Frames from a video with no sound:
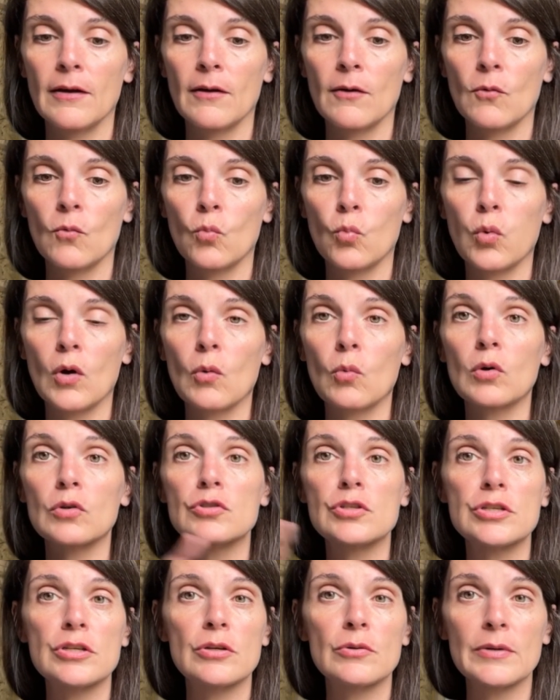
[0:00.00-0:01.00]
what we'll
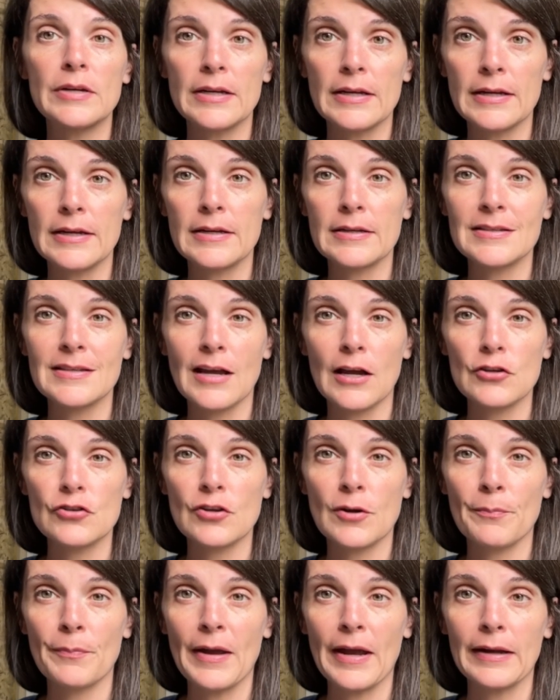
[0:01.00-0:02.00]
do is I'll
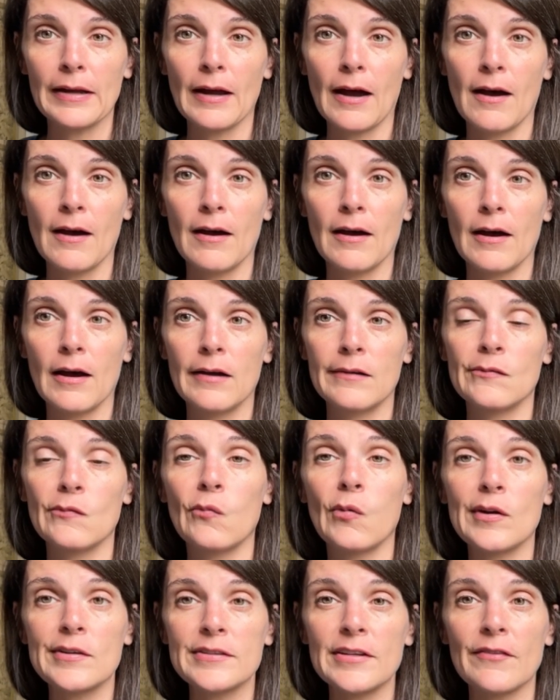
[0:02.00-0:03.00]
jump back on
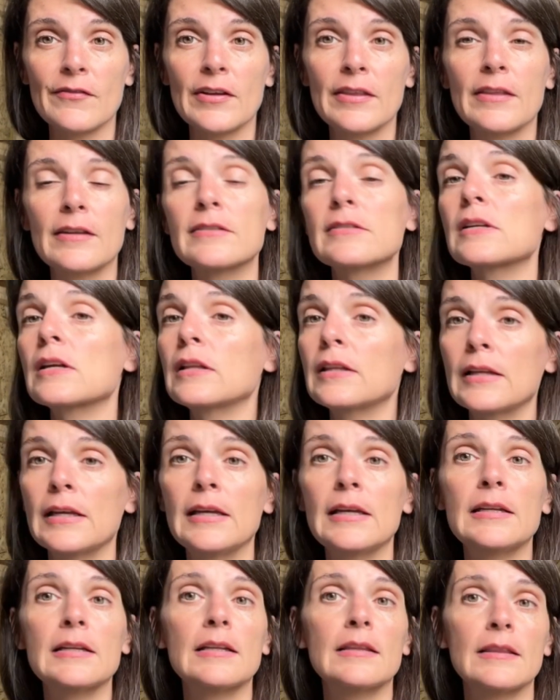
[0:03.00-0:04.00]
once everything's
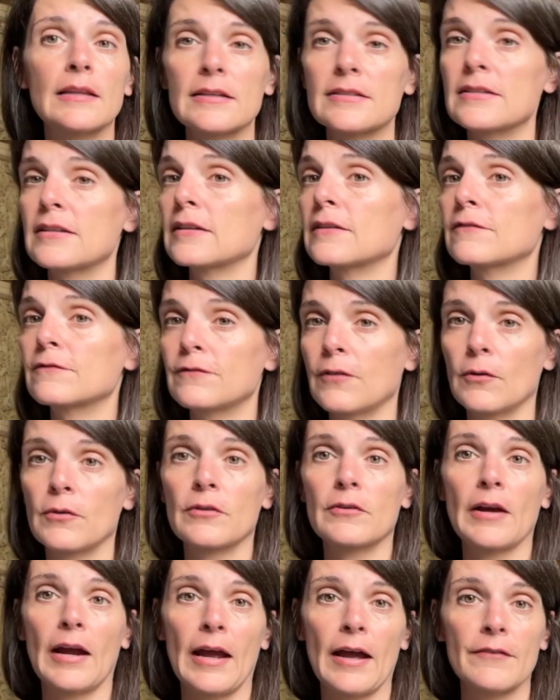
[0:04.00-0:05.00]
cleaned and listed and
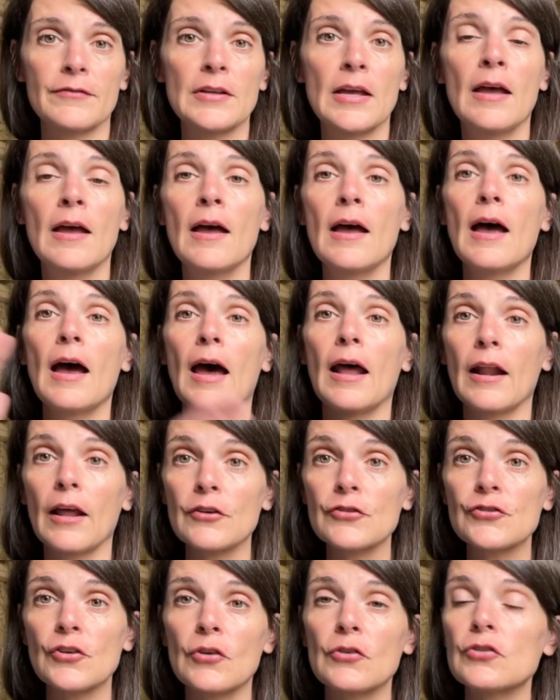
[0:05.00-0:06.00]
photographed, and I'll
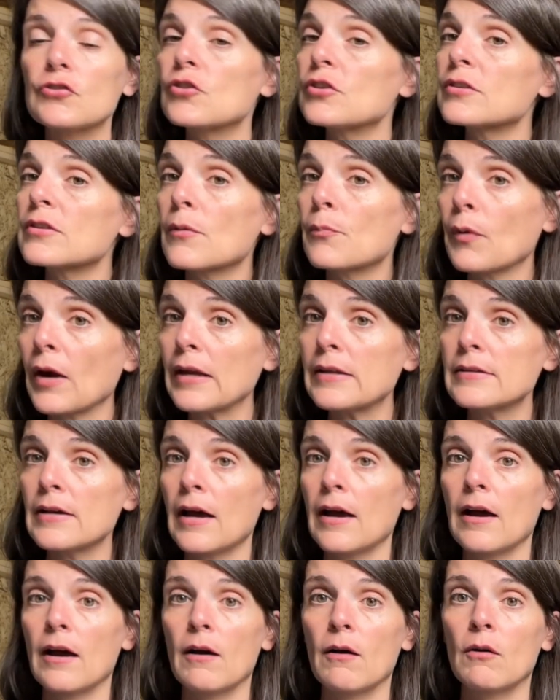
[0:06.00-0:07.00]
show you just the
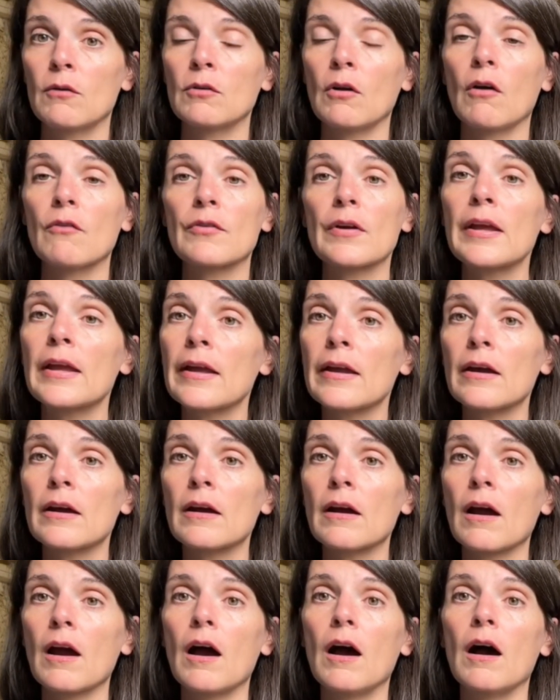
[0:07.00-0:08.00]
breakdown over
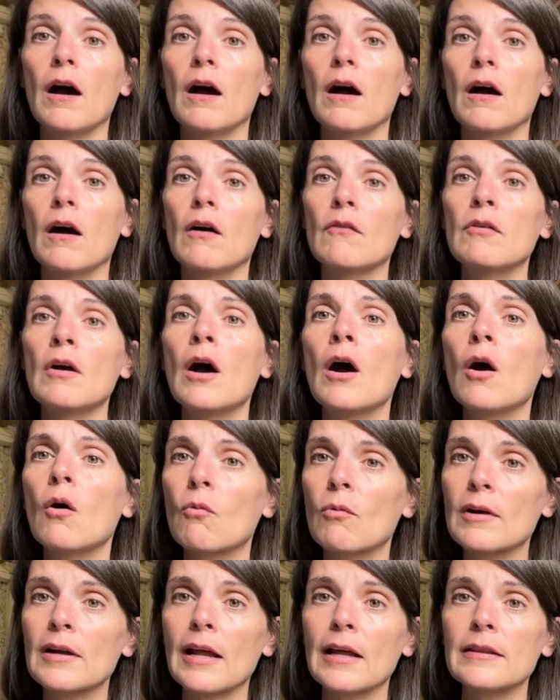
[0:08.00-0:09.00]
here of
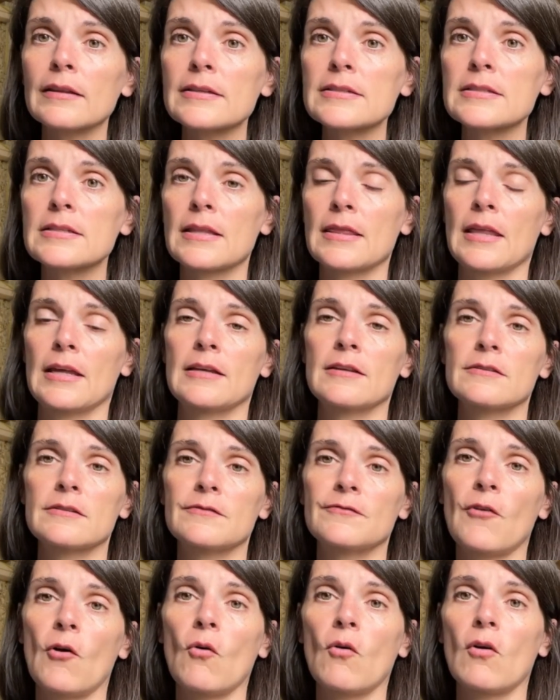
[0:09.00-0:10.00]
what I listed things
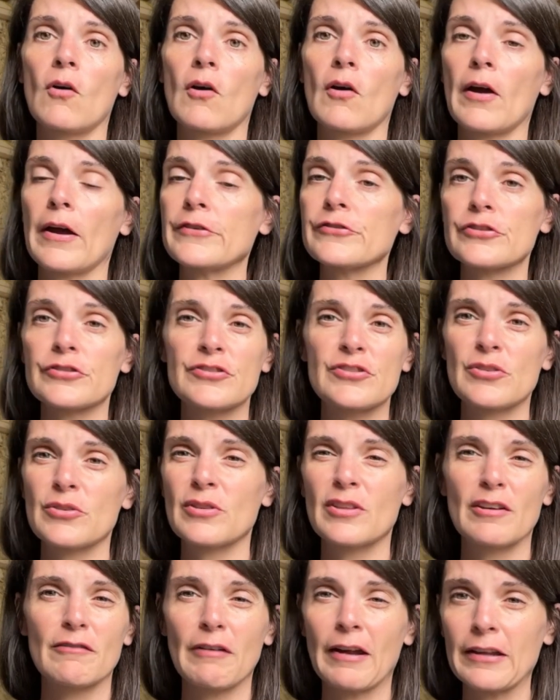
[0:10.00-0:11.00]
for, and just do
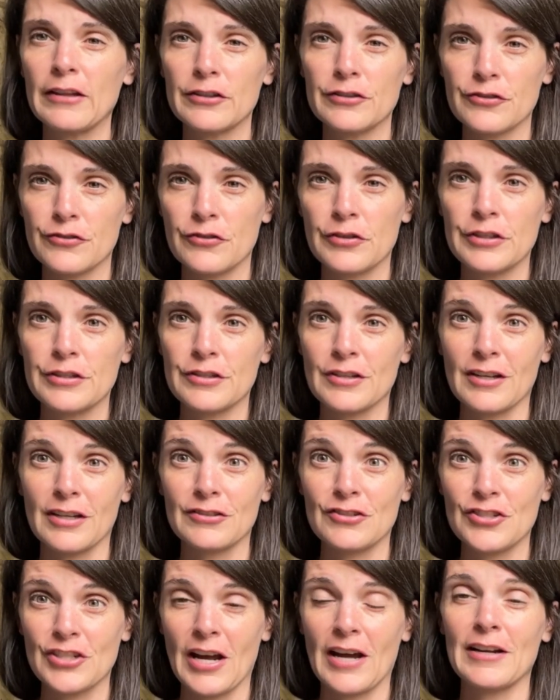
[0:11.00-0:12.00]
the regular
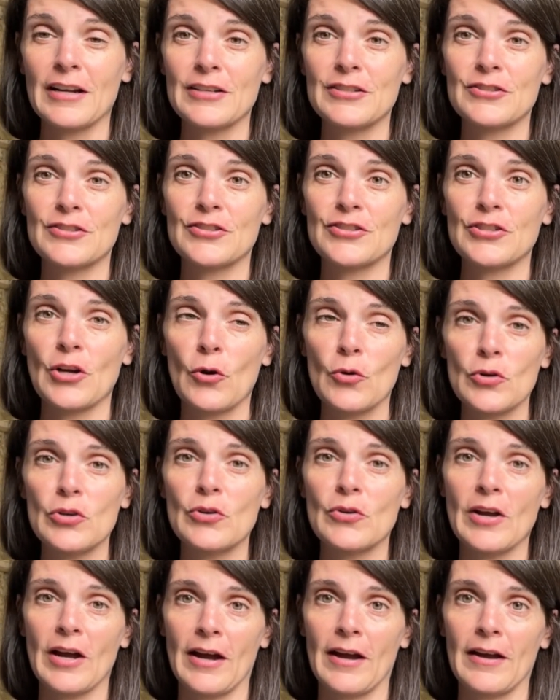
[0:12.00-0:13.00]
screenshot I show you
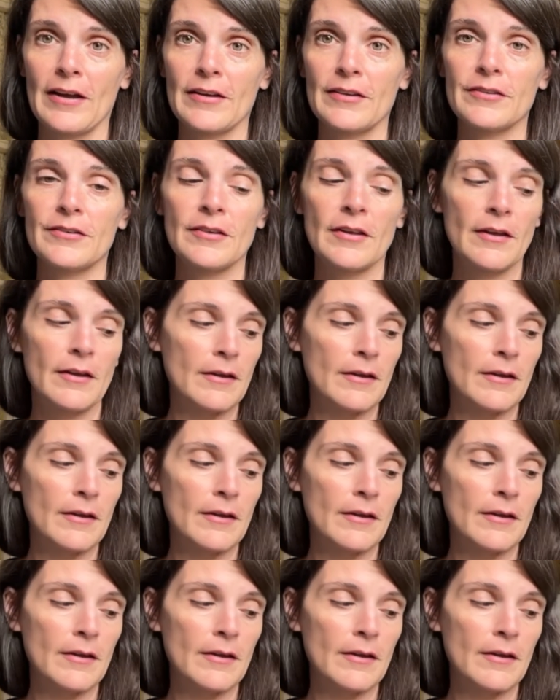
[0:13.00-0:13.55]
guys.